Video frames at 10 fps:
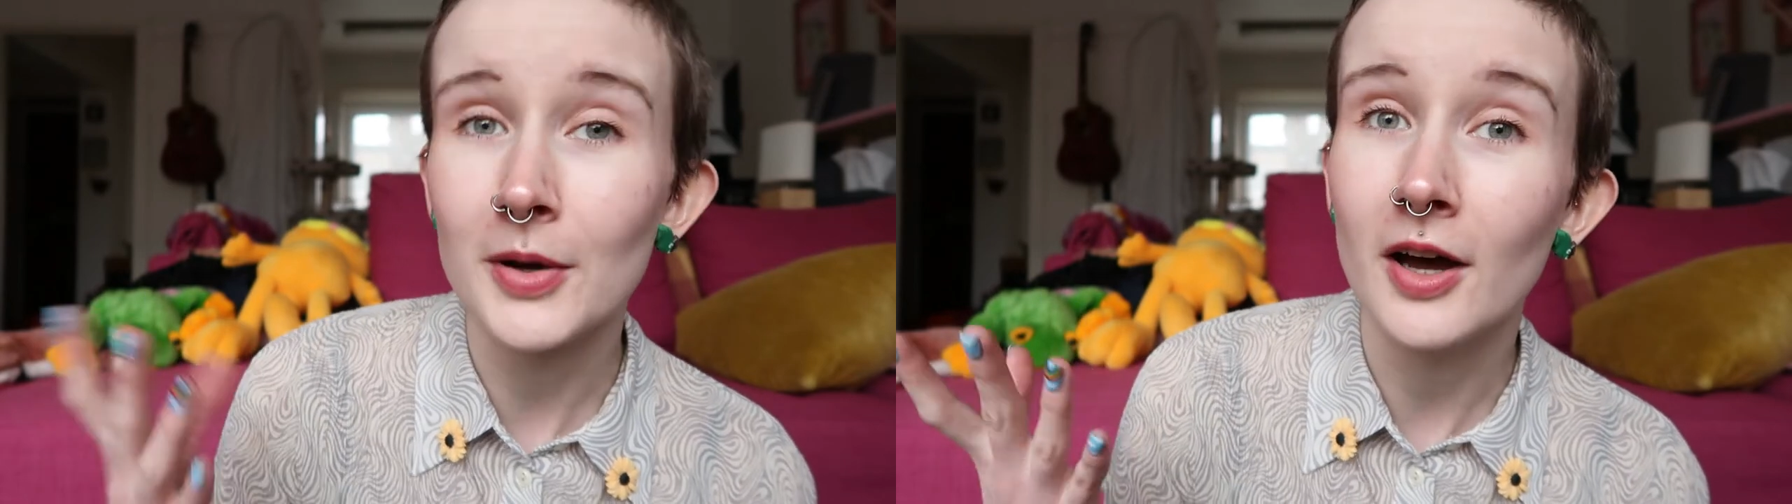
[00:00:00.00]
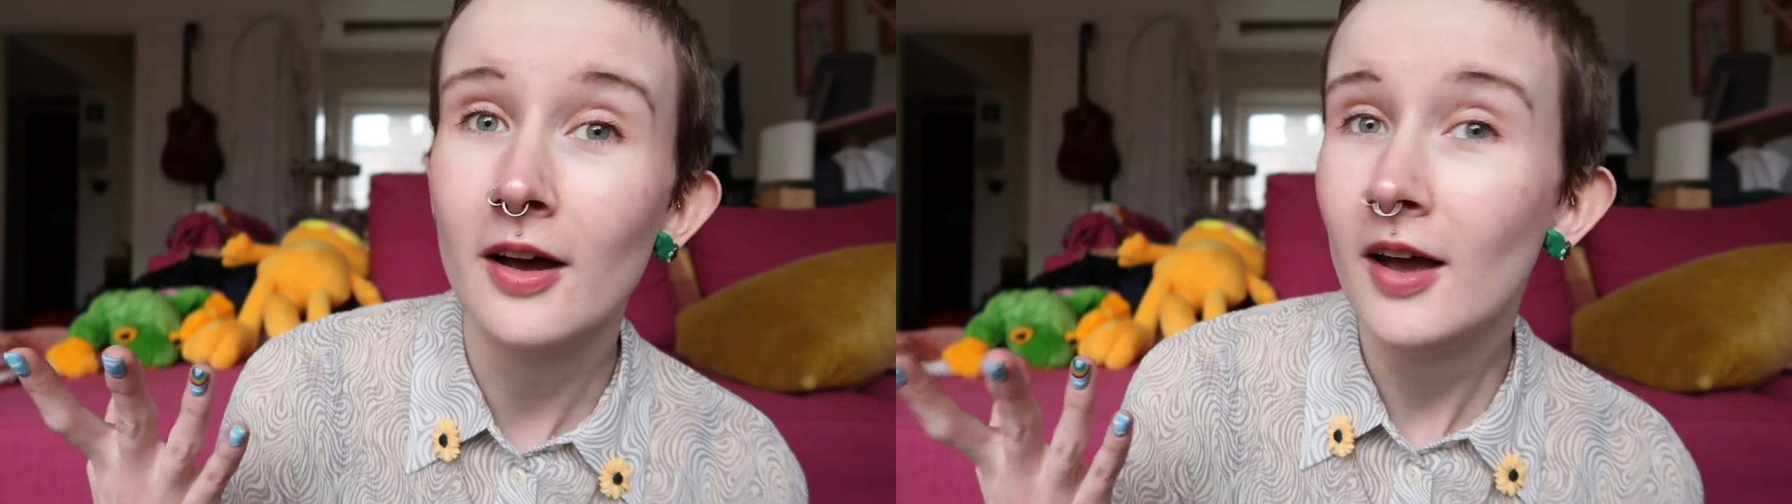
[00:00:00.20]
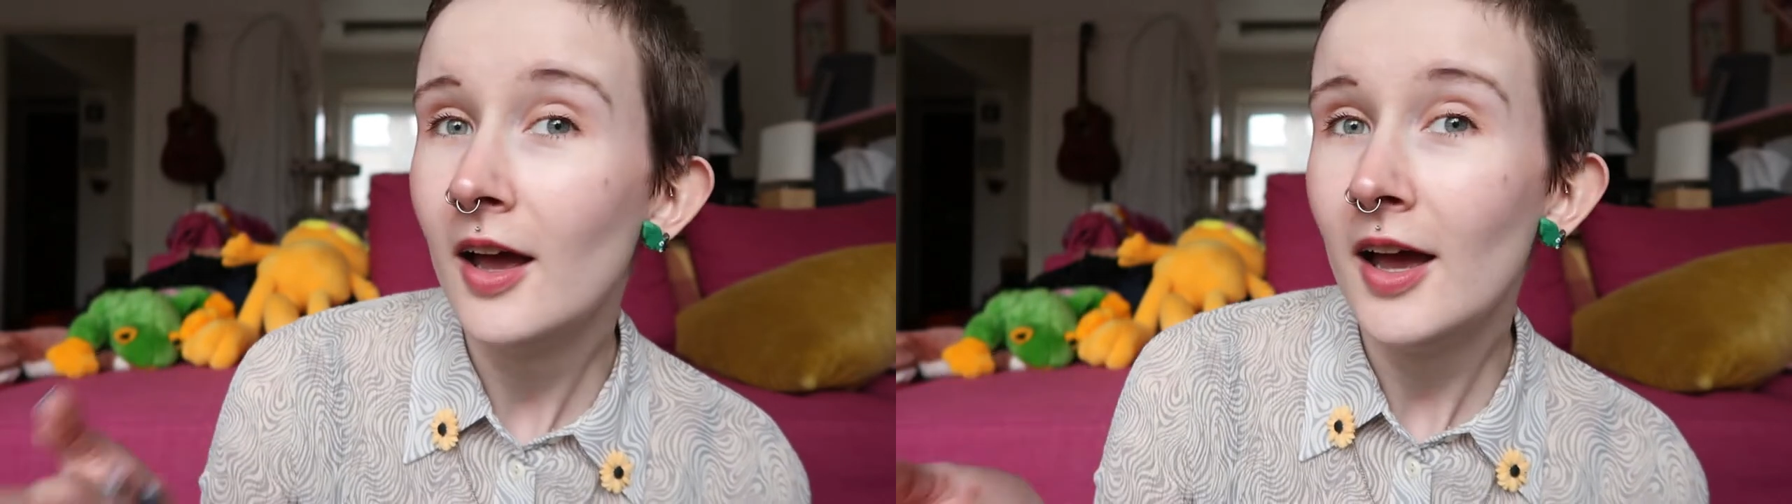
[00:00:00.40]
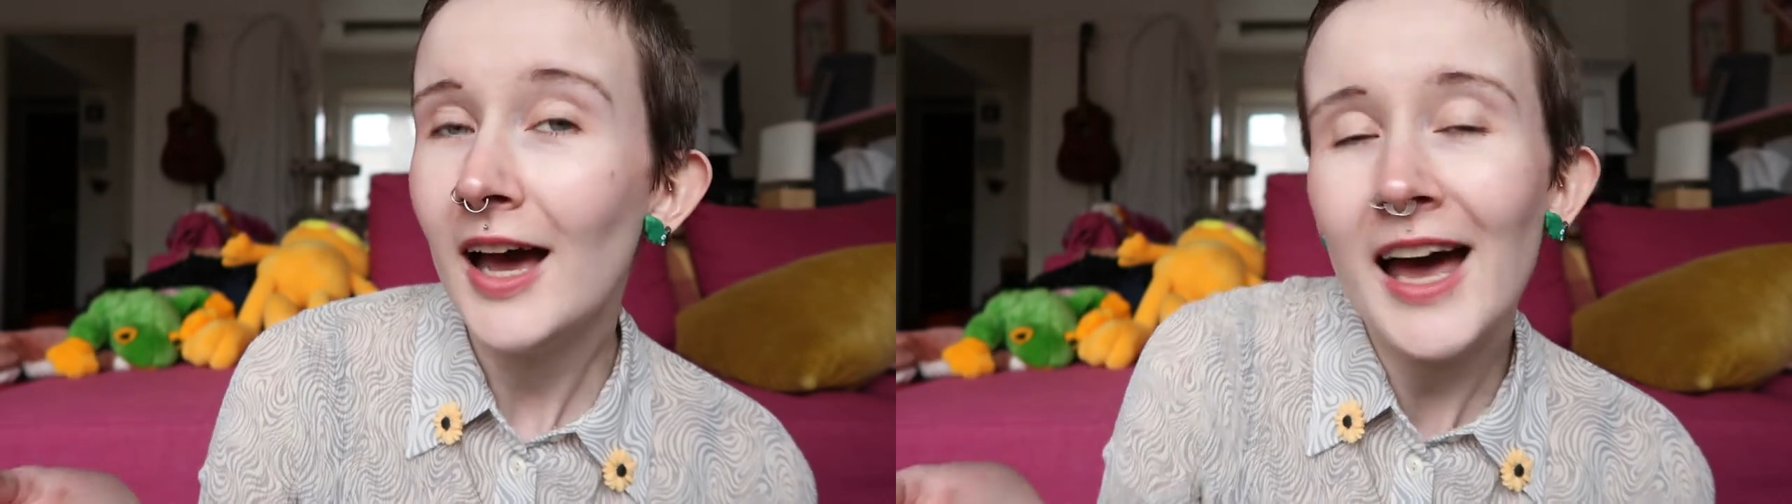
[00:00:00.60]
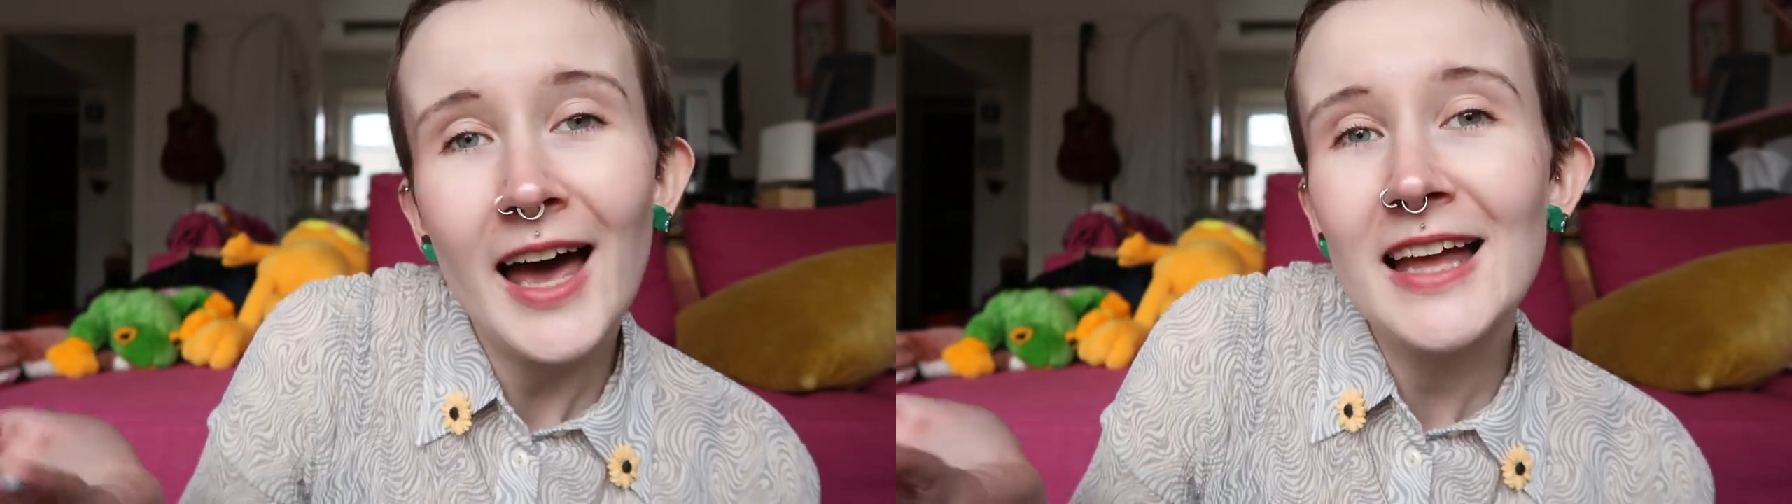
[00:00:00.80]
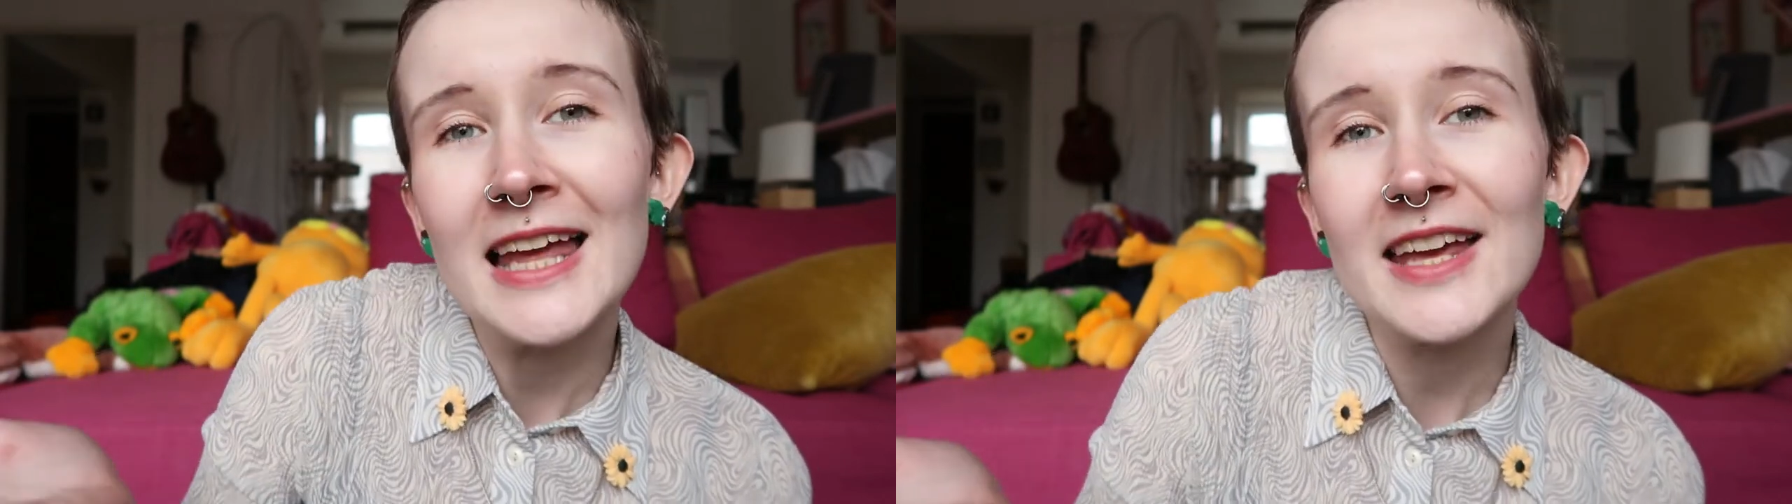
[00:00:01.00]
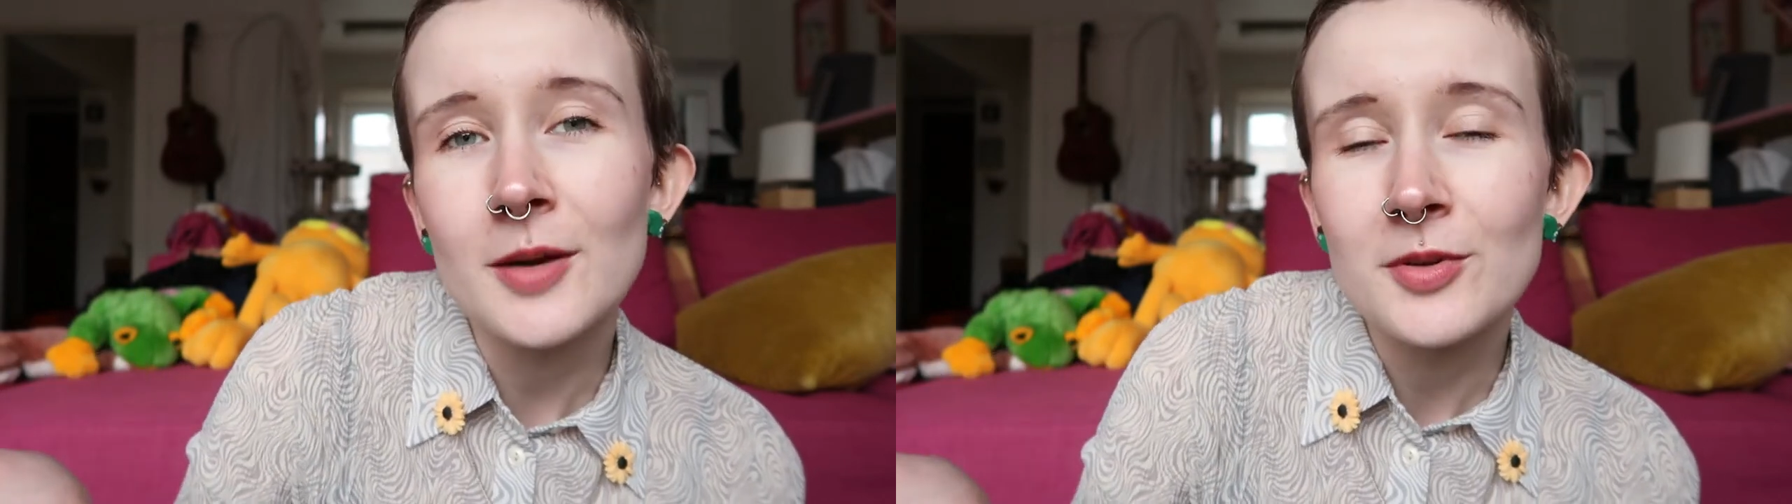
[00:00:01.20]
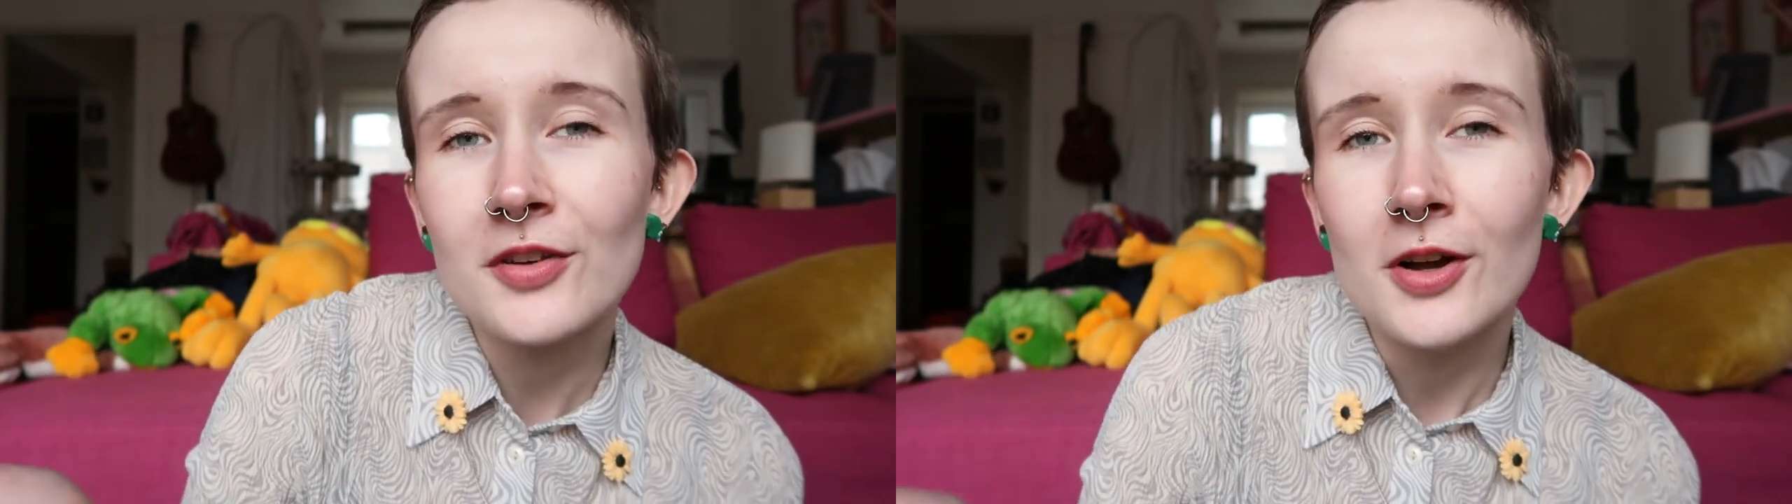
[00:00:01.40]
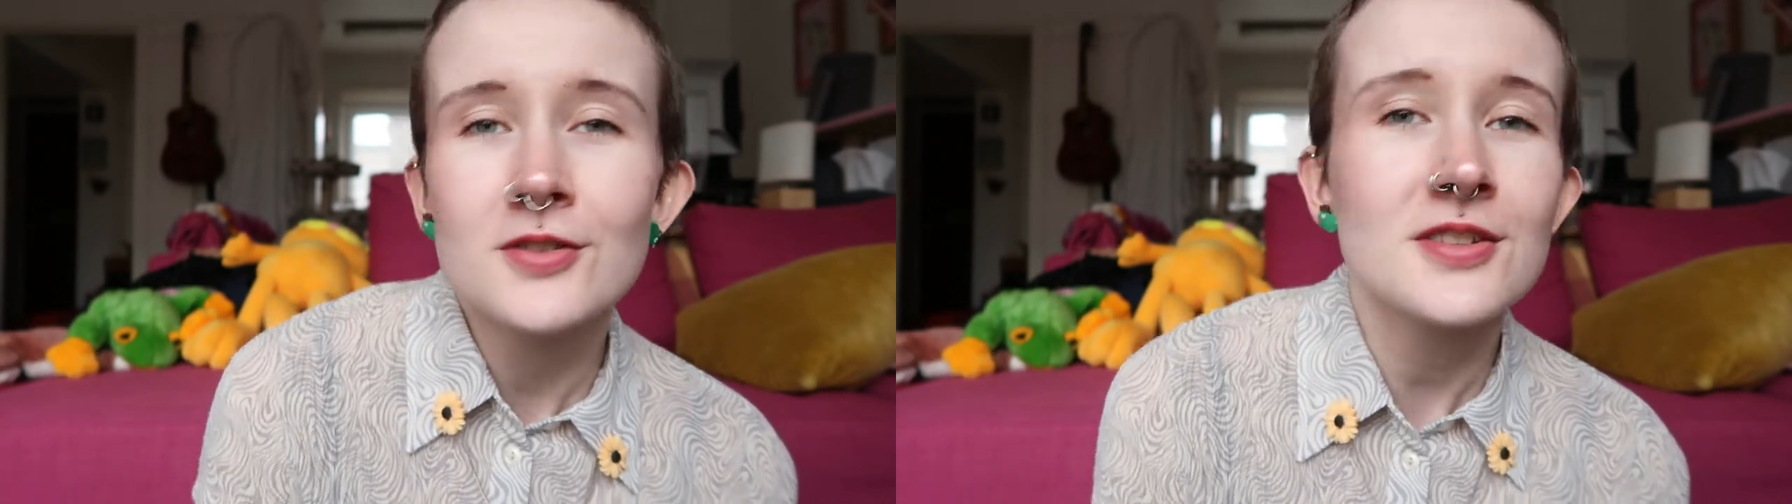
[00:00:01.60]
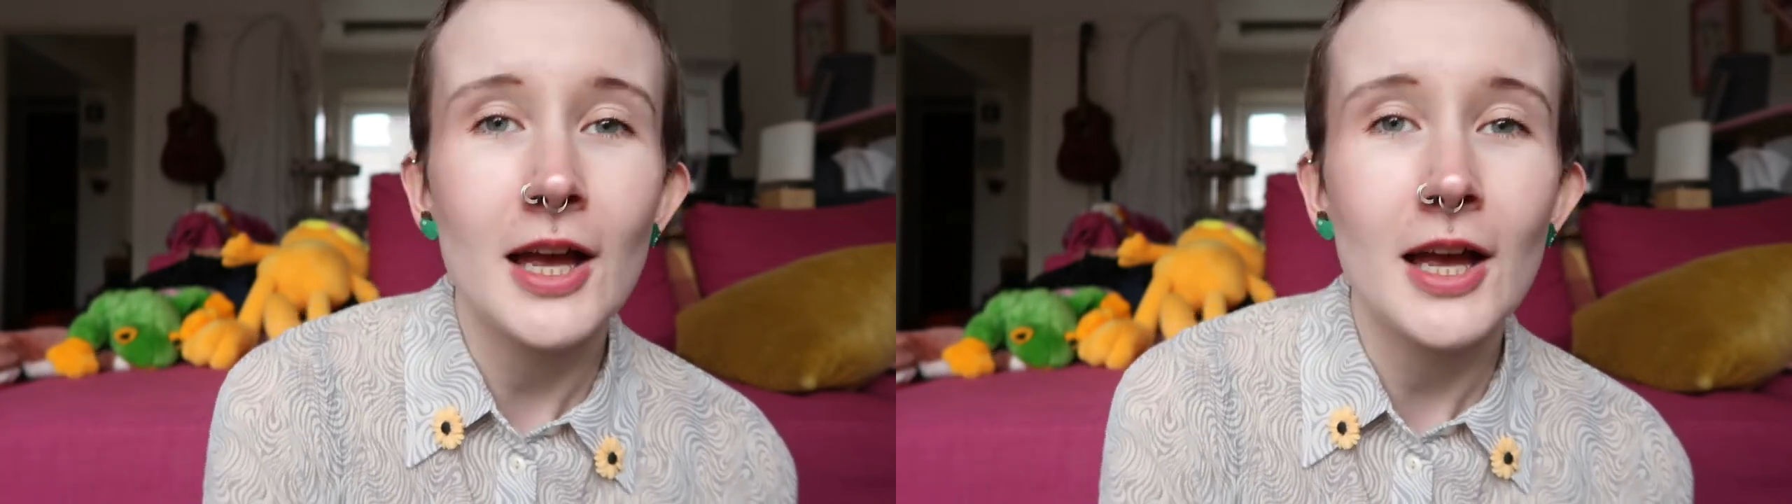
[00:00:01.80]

but I like Game of Thrones.